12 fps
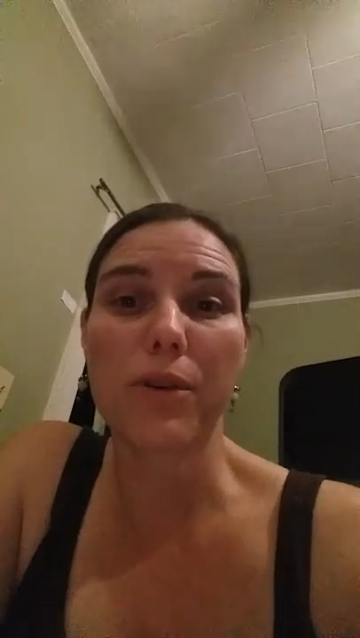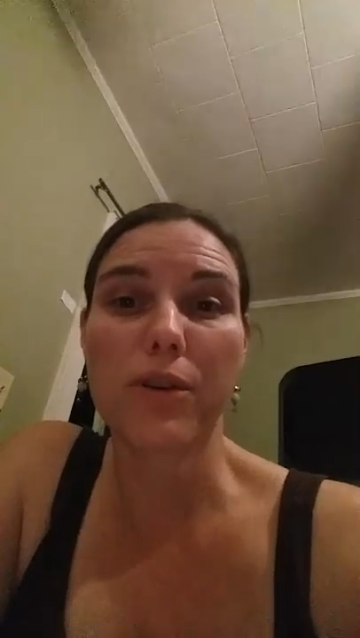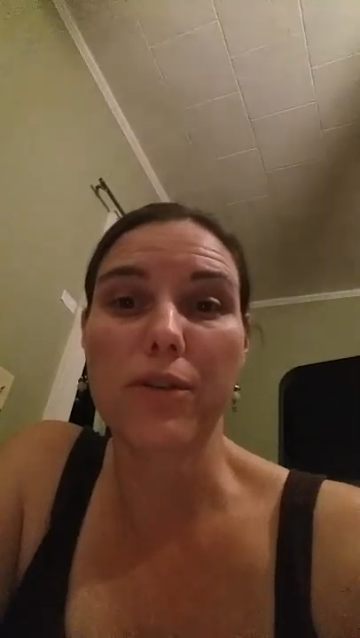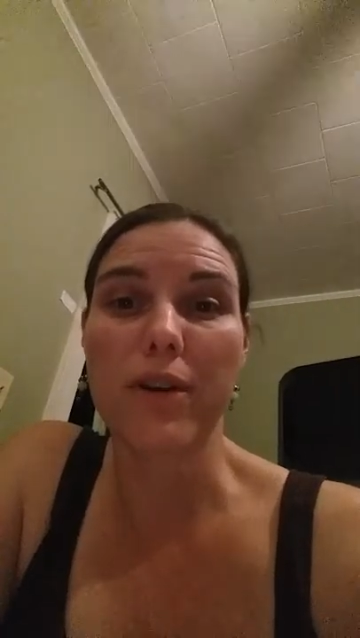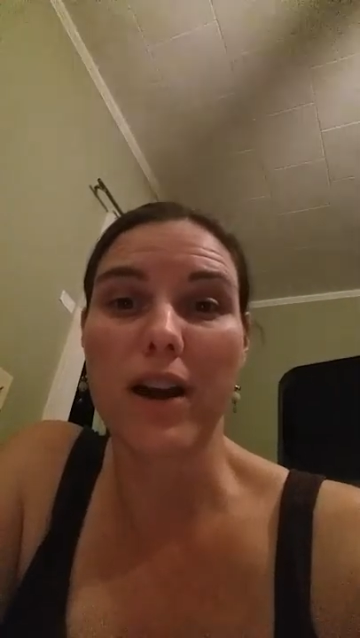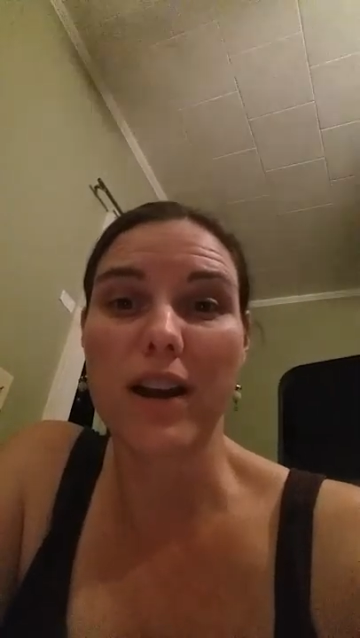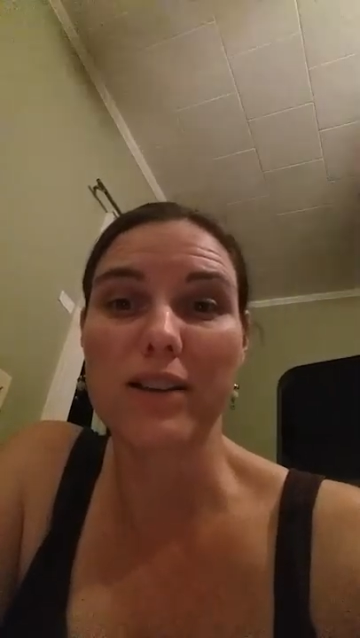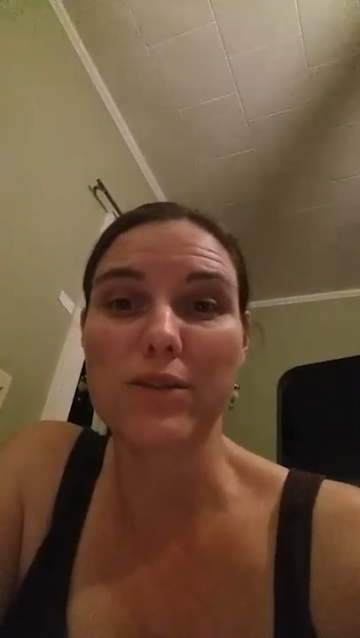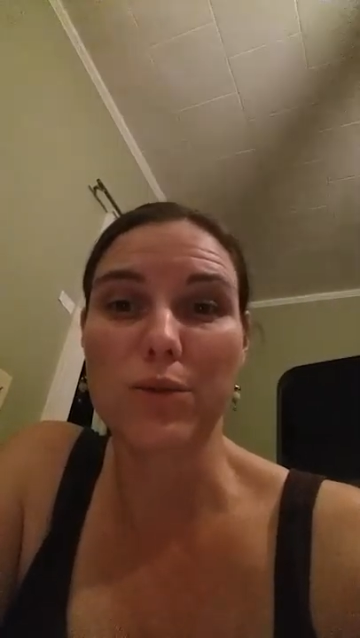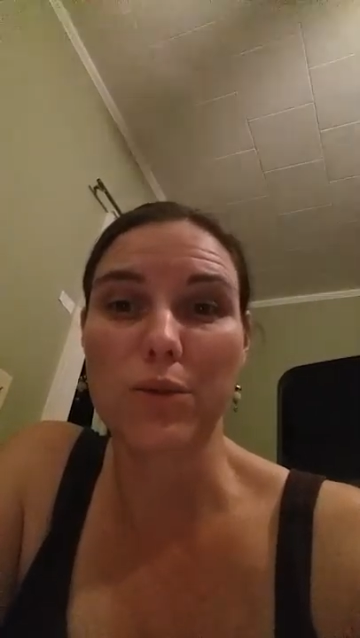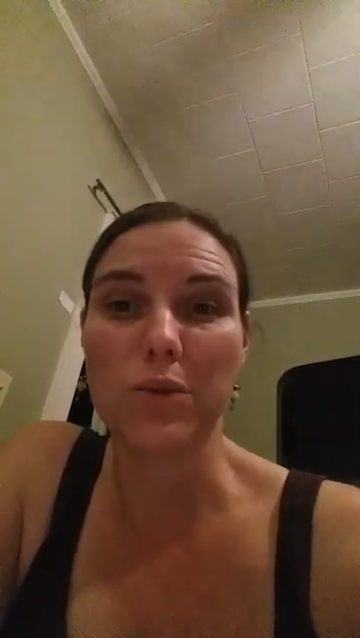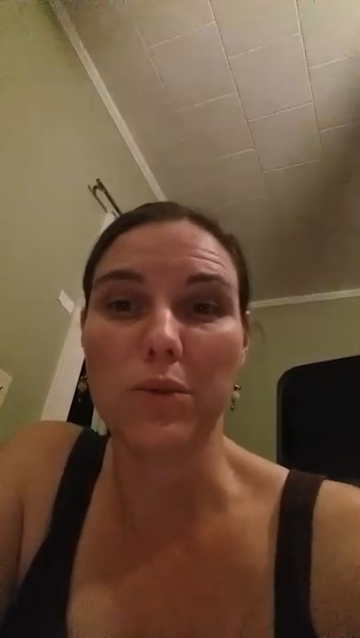year in high
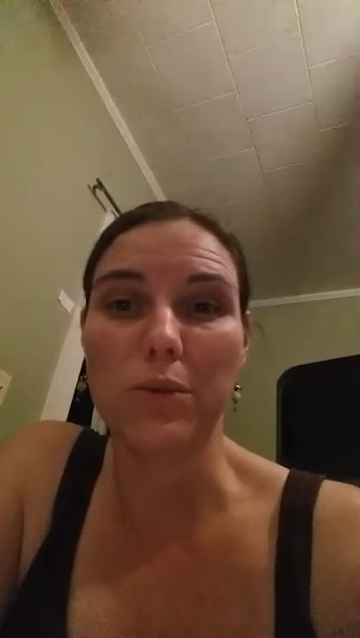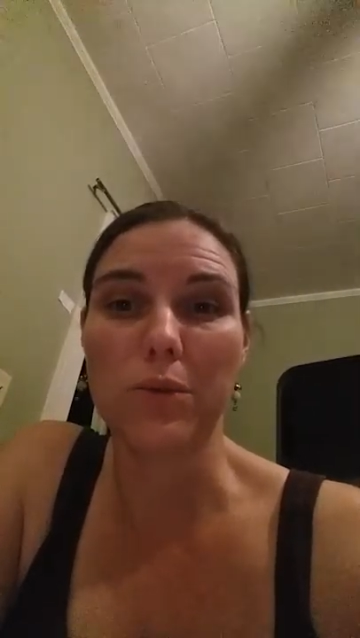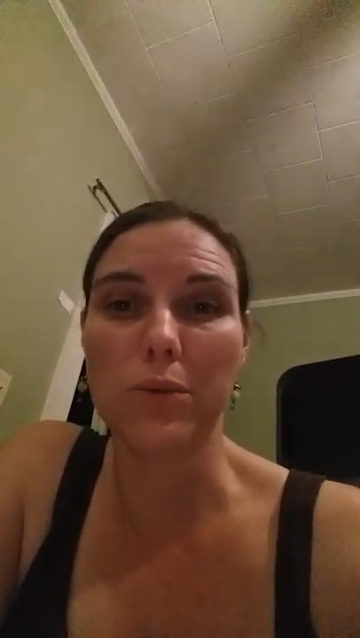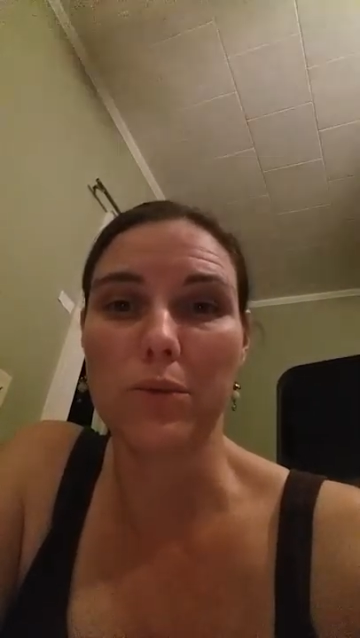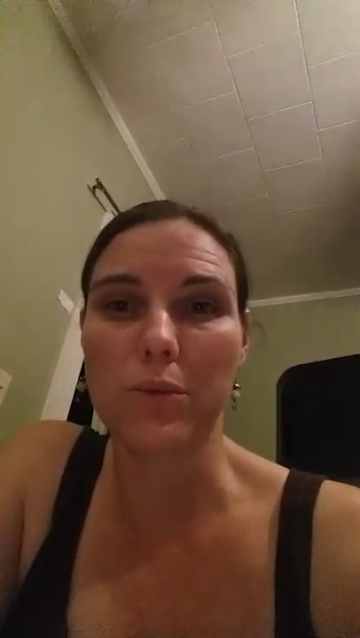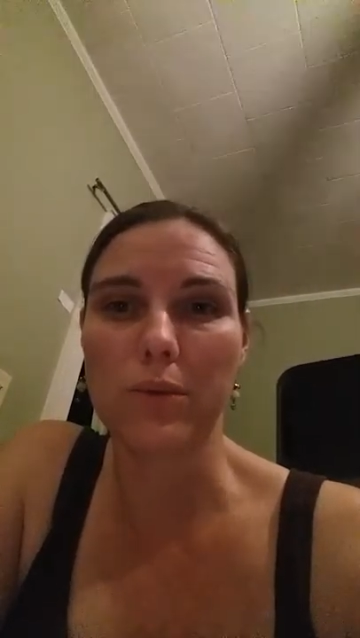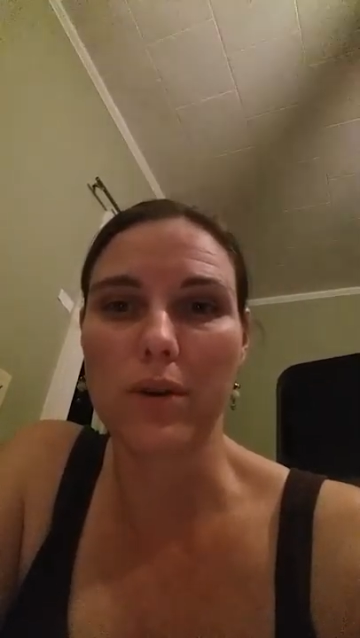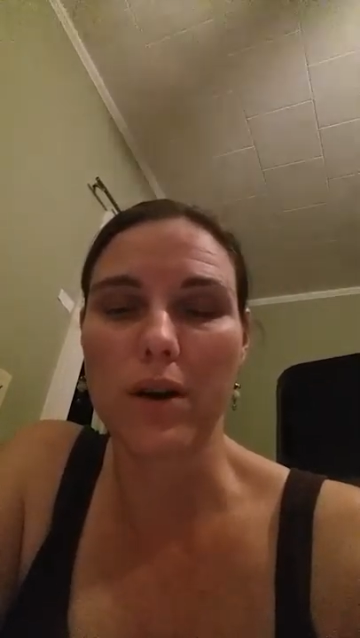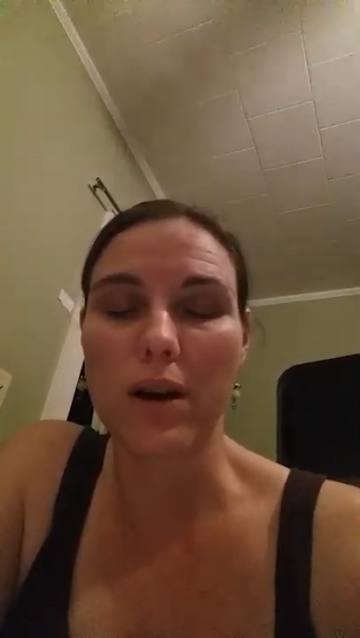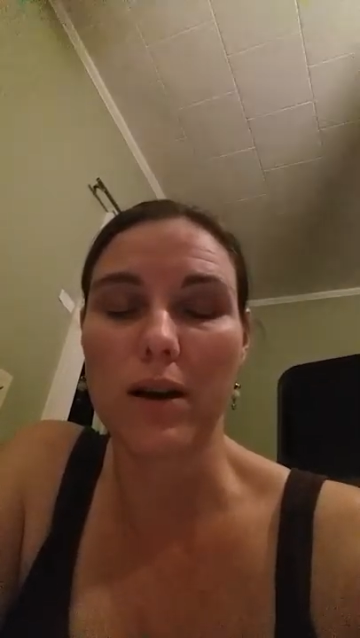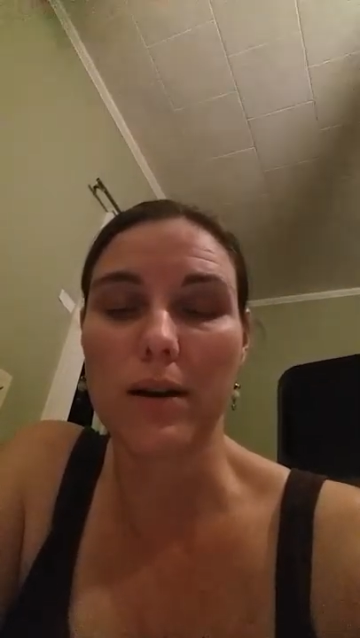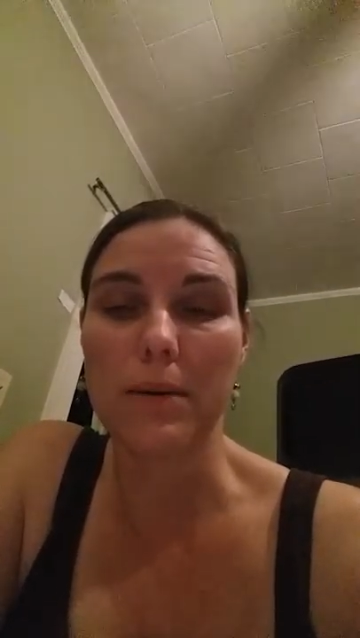school,
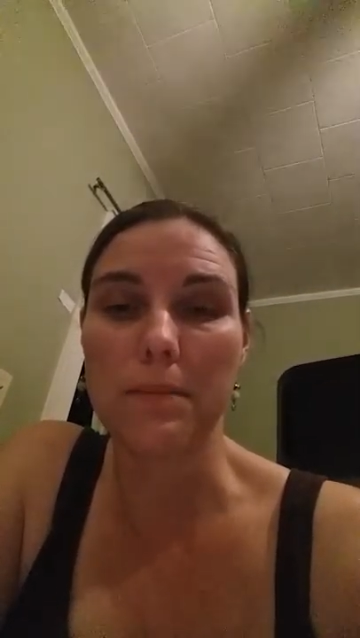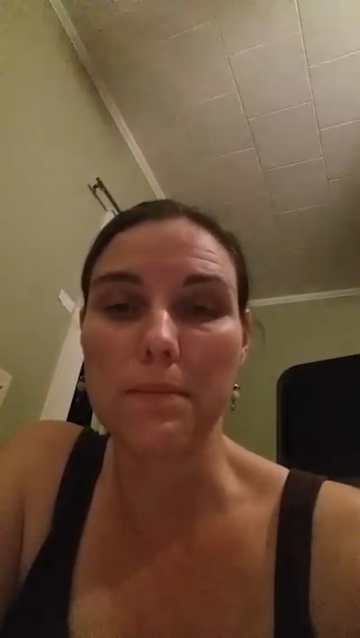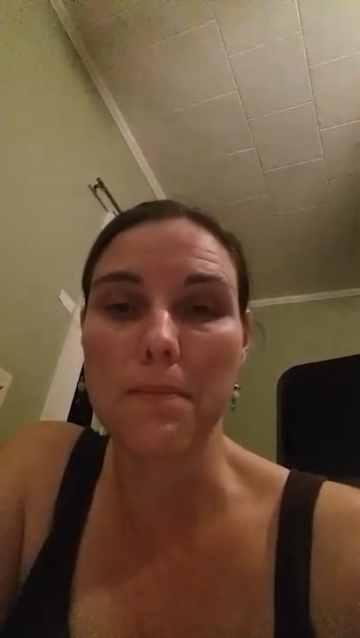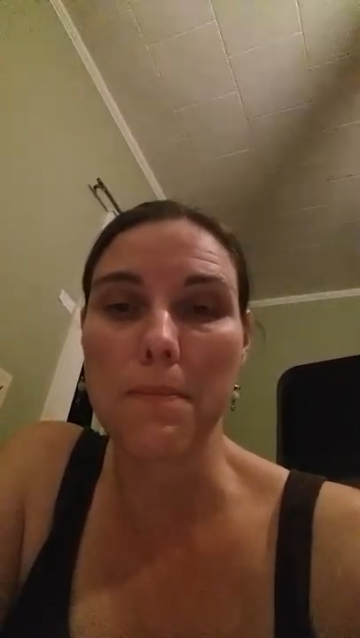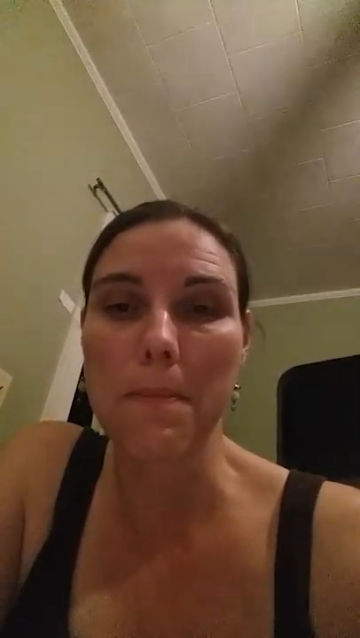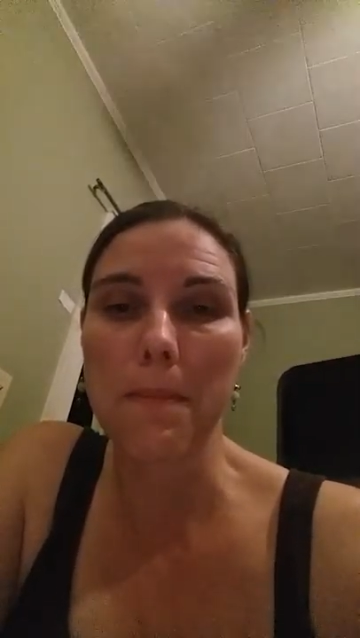um,